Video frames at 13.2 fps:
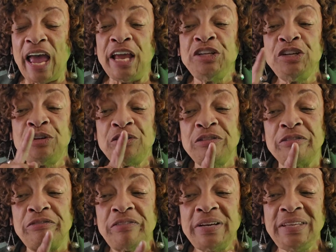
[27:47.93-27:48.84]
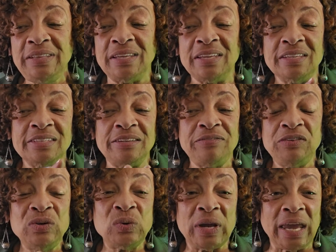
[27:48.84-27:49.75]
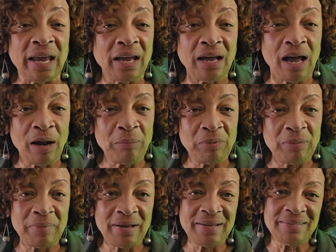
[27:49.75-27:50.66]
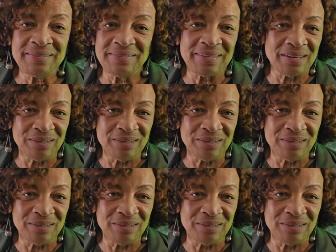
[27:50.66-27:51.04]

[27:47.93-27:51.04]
And, you know, the funny thing is if you can't compromise,